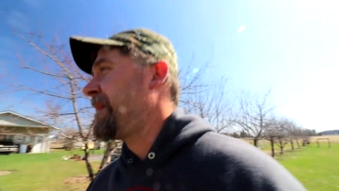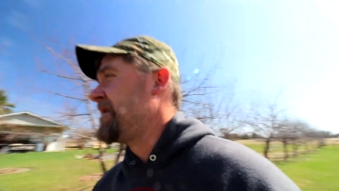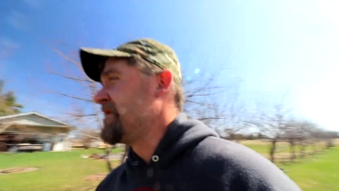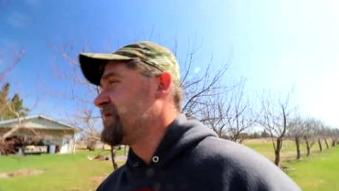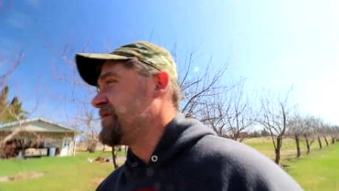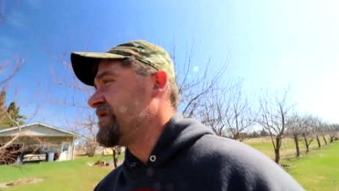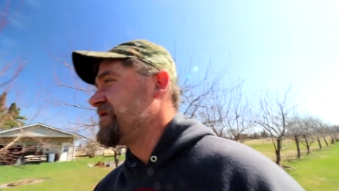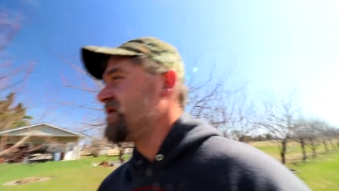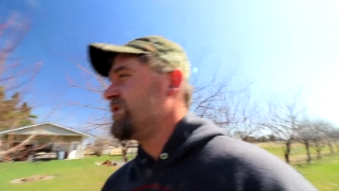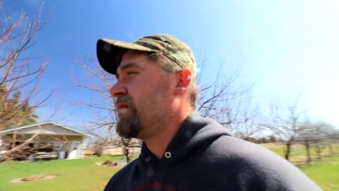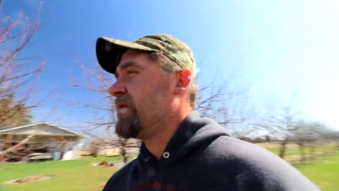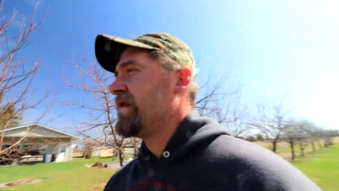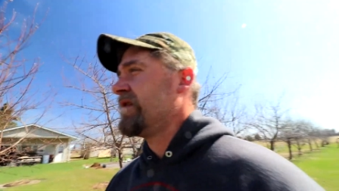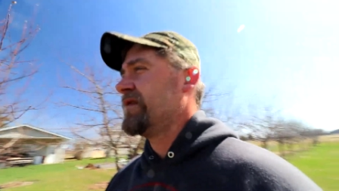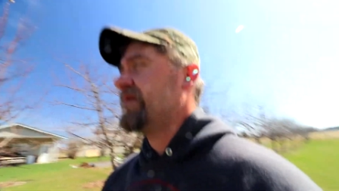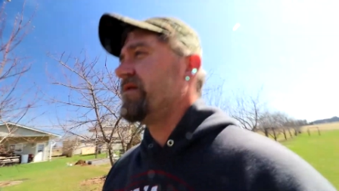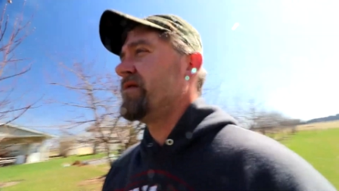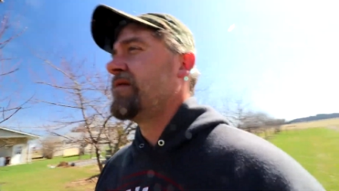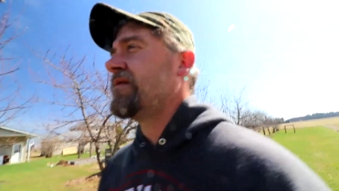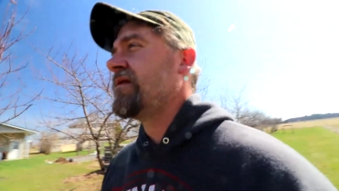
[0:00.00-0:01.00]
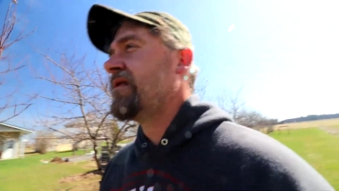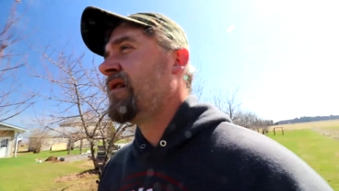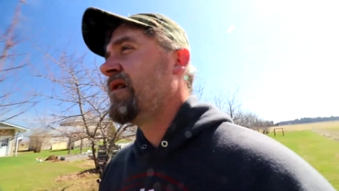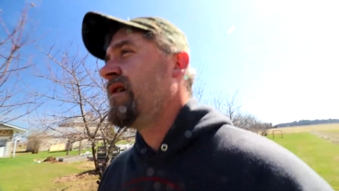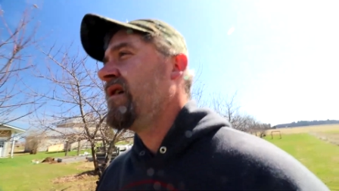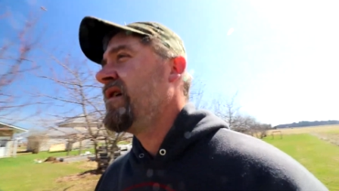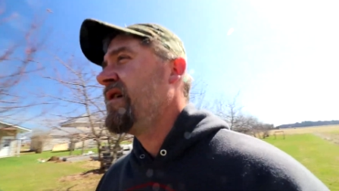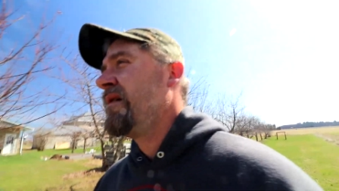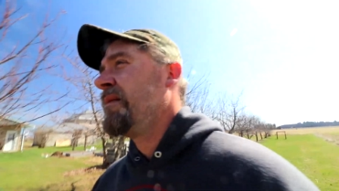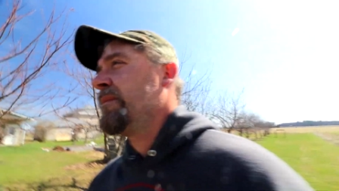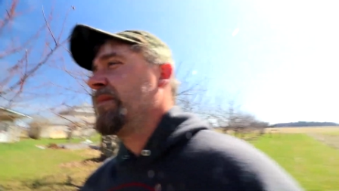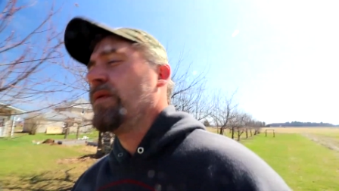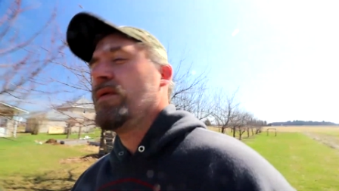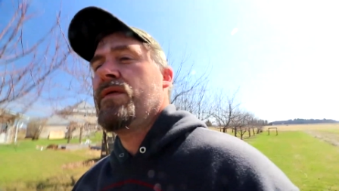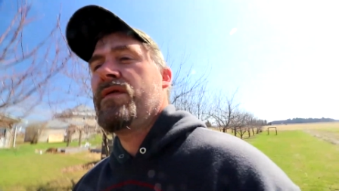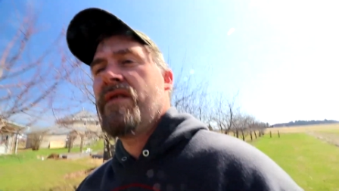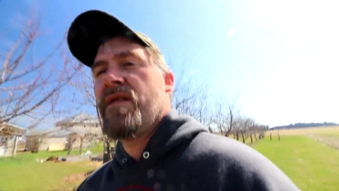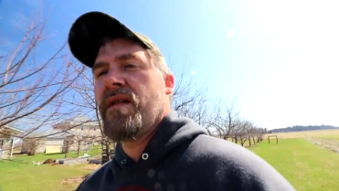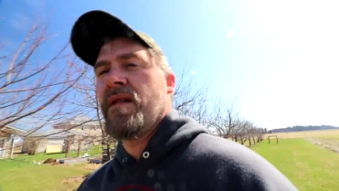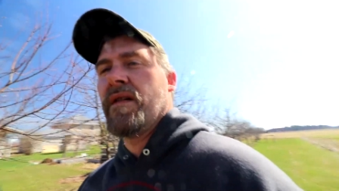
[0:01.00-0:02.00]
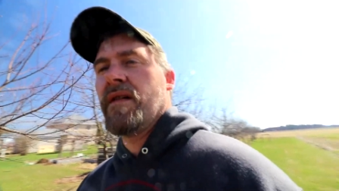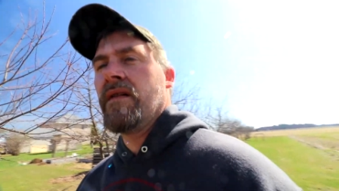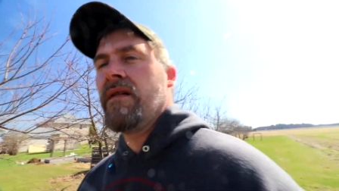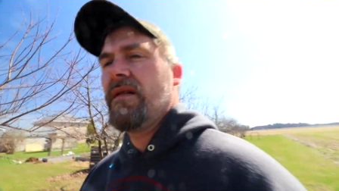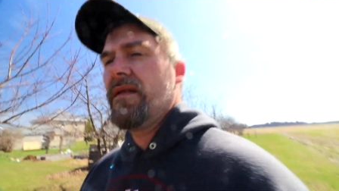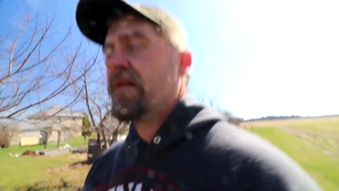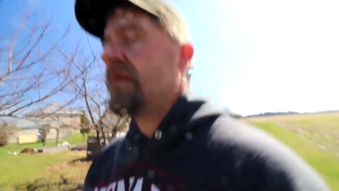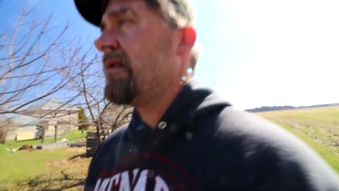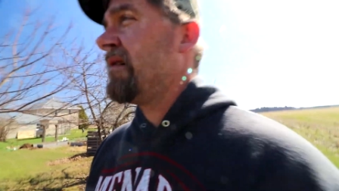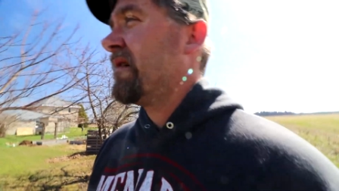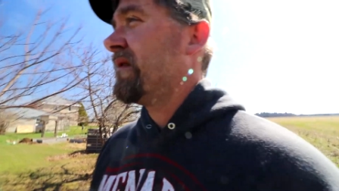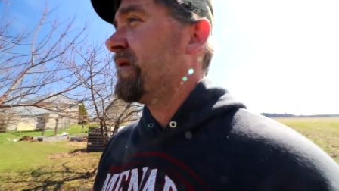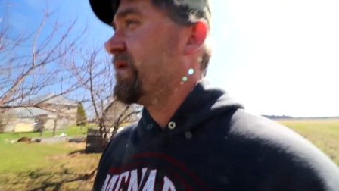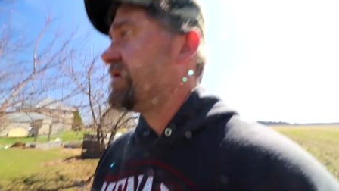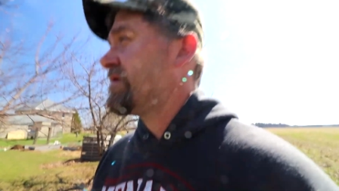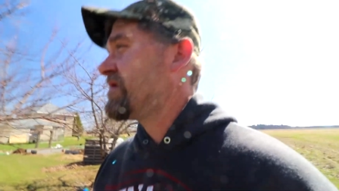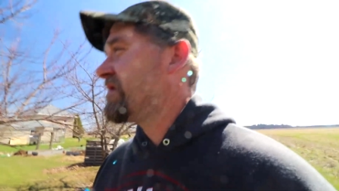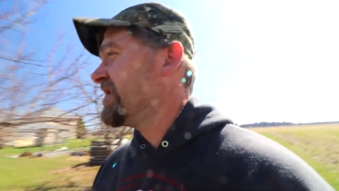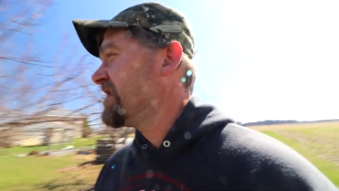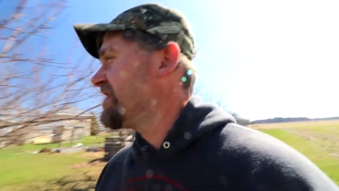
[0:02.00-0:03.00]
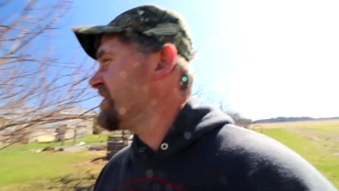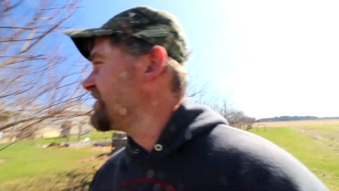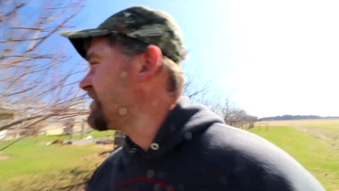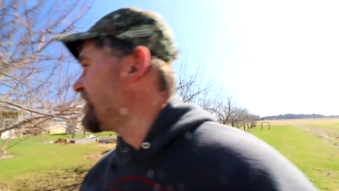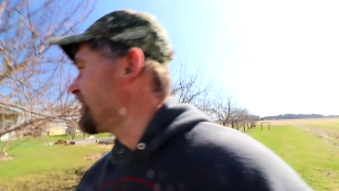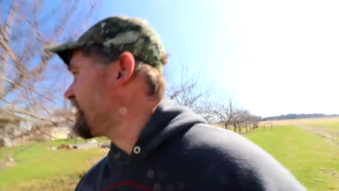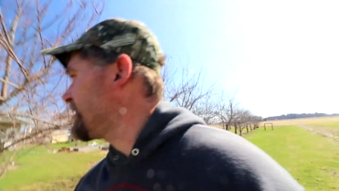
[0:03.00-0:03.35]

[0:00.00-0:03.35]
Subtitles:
is when you want to prune your fruit trees.